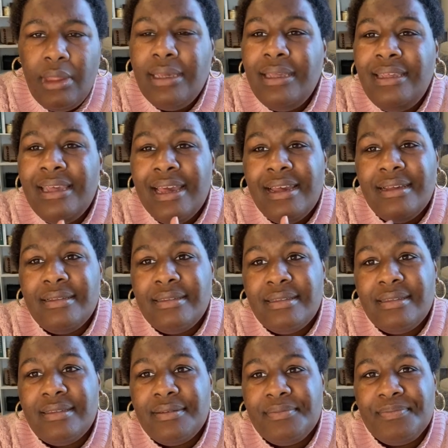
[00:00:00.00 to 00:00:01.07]

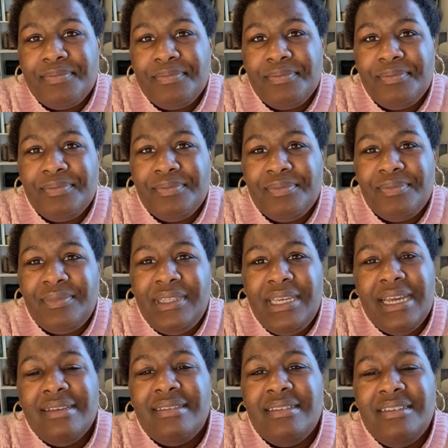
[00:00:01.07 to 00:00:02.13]
Yes.
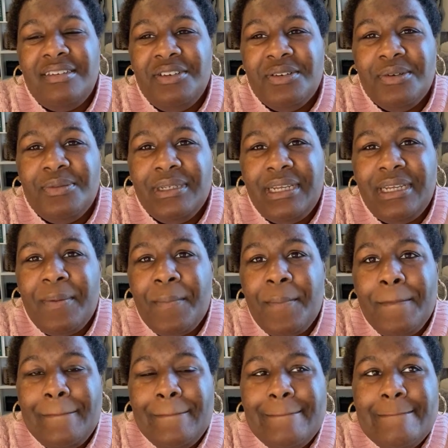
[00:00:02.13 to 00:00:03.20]
Yes, the Dior one, yeah.
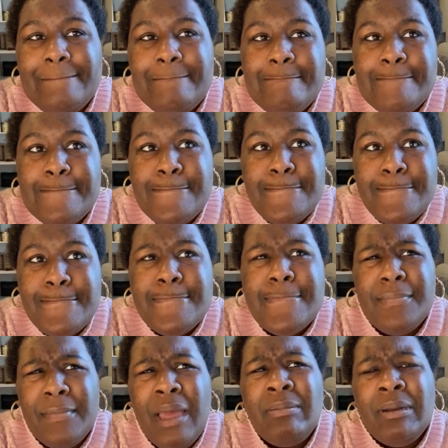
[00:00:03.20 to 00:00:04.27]

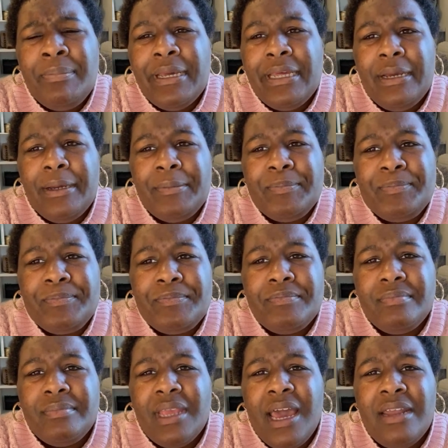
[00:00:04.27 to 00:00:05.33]
I'm going to pick it up.
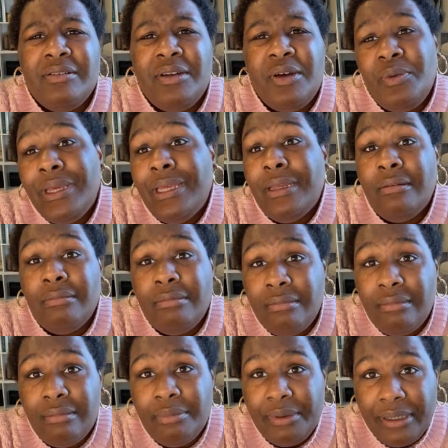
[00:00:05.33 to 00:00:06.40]
I don't know when,
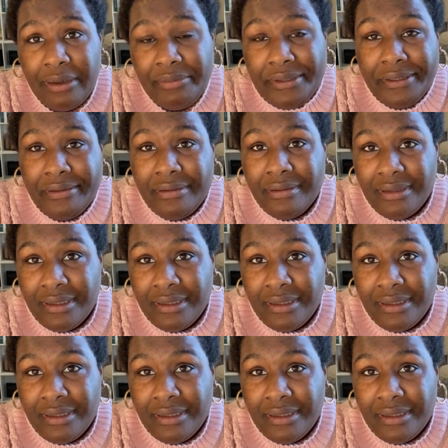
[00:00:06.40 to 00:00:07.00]
but I will.